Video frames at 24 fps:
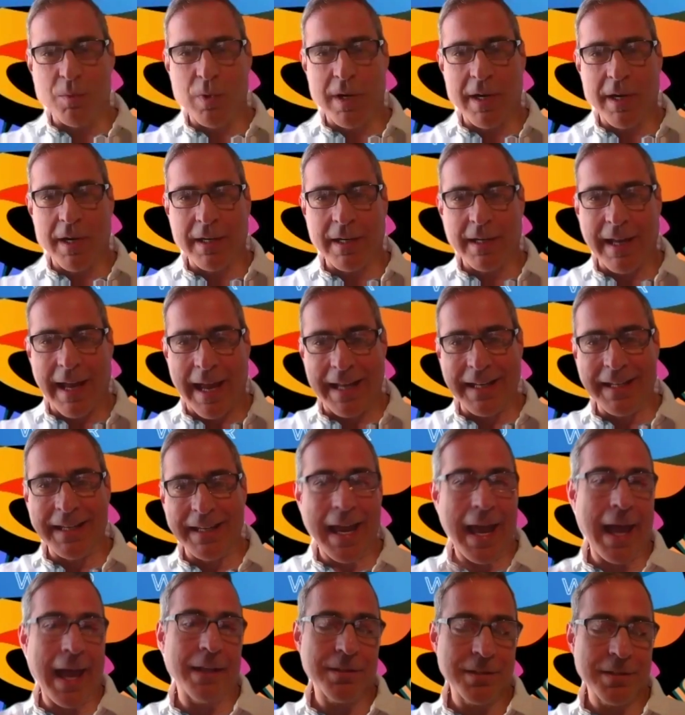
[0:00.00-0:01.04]
work. And
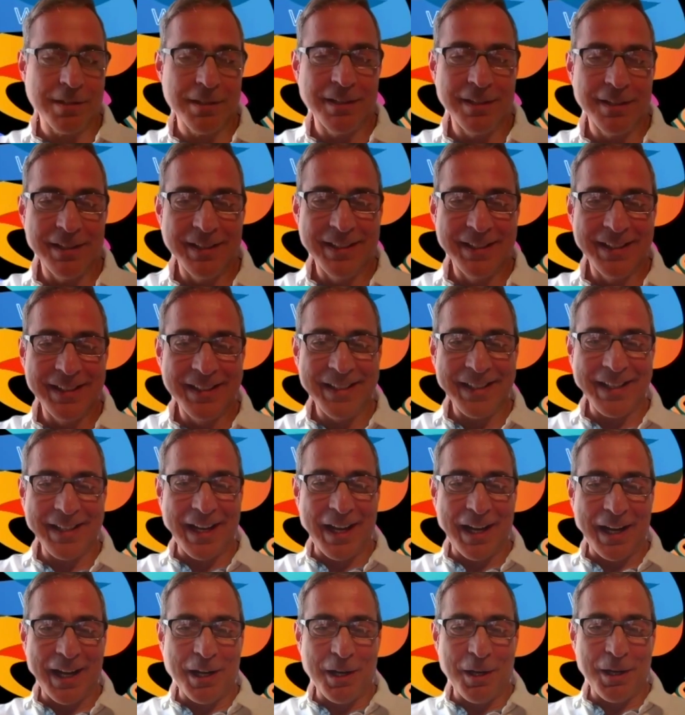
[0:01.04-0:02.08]
yet,
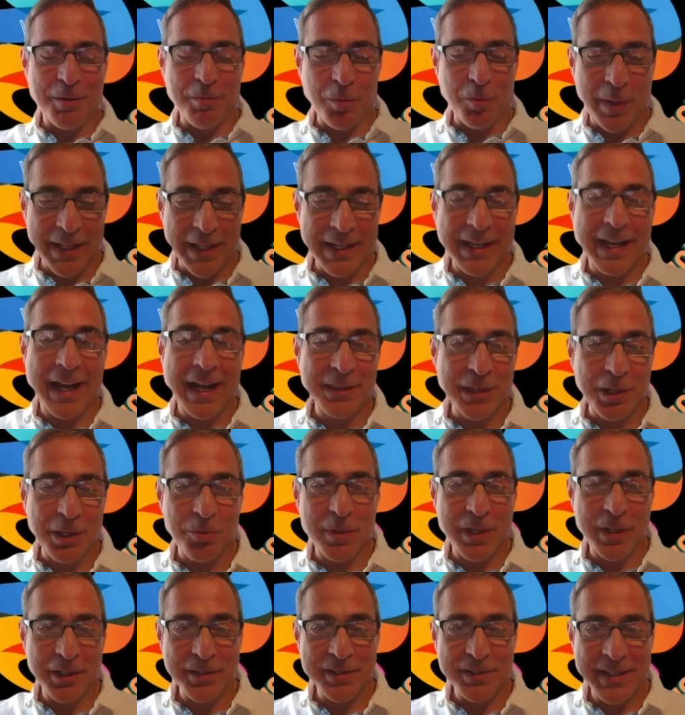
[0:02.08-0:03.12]
when they got the
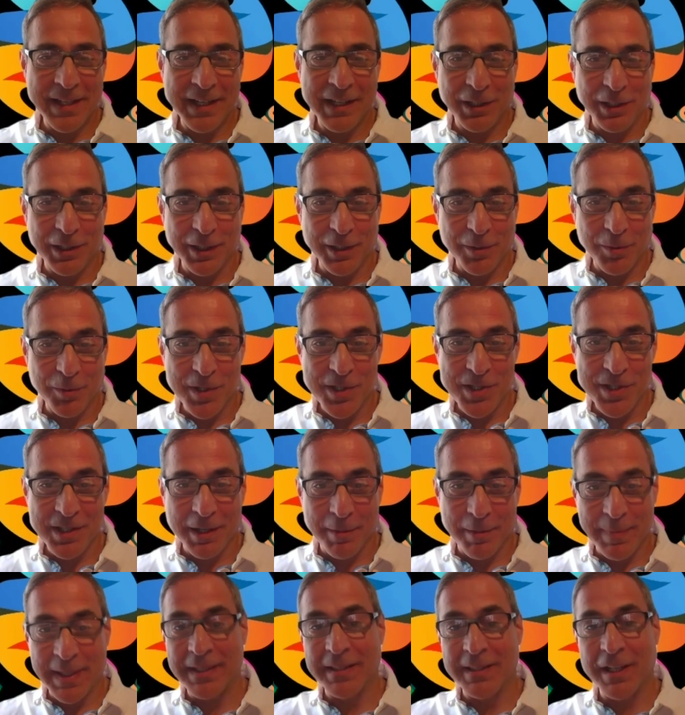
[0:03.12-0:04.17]
real deal, it was a
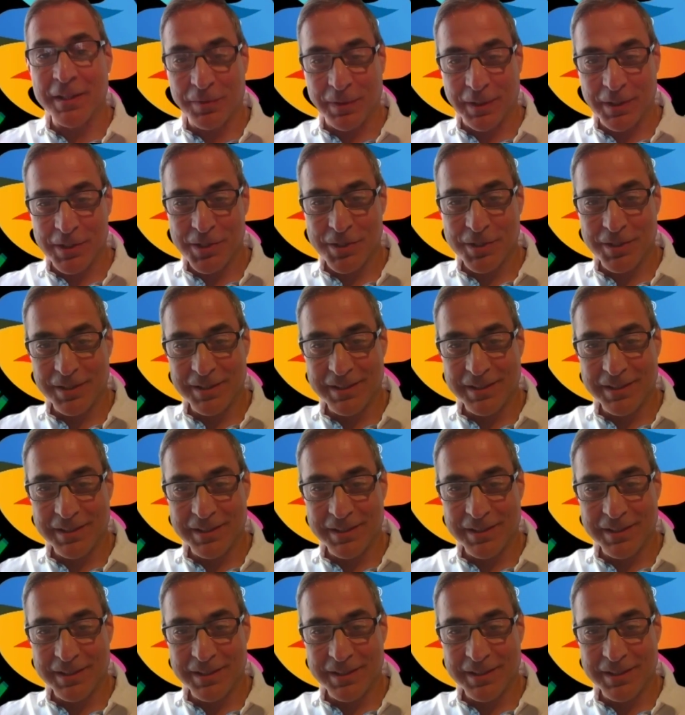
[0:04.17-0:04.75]
big difference.